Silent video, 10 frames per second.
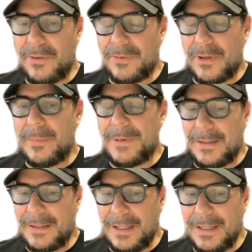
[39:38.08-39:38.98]

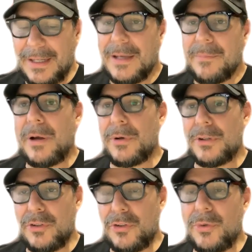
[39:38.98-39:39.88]
COVID-19, but
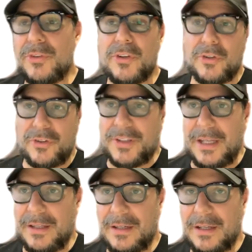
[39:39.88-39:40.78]
what you do is you
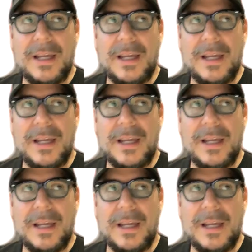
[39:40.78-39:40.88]
contain it.